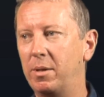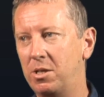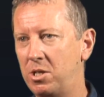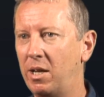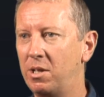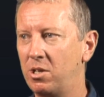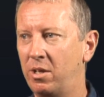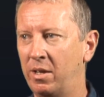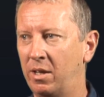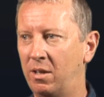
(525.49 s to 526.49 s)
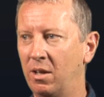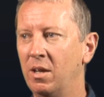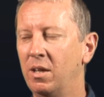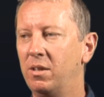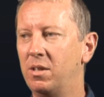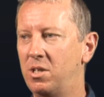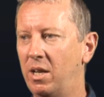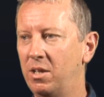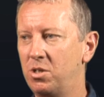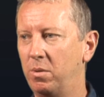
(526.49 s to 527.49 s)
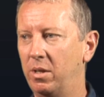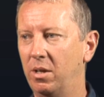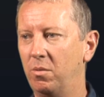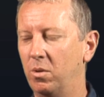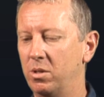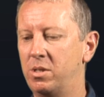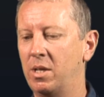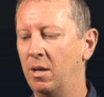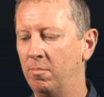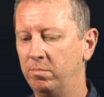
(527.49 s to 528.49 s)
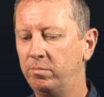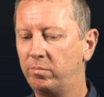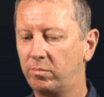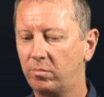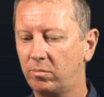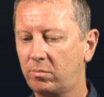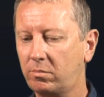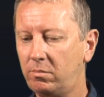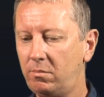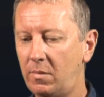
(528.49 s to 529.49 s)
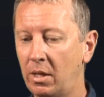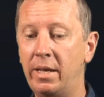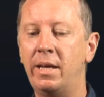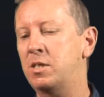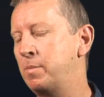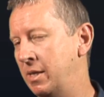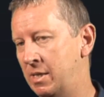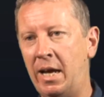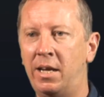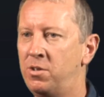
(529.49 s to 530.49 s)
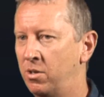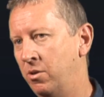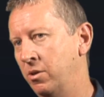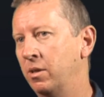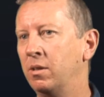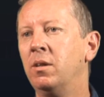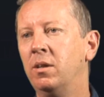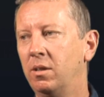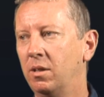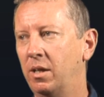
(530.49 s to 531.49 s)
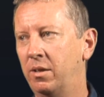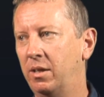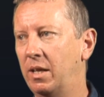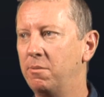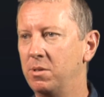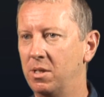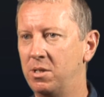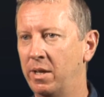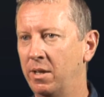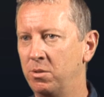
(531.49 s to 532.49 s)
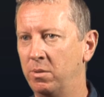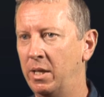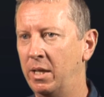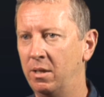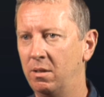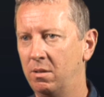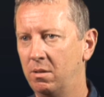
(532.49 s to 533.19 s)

But the challenge with it was the expectation on it. I think that was the challenge with that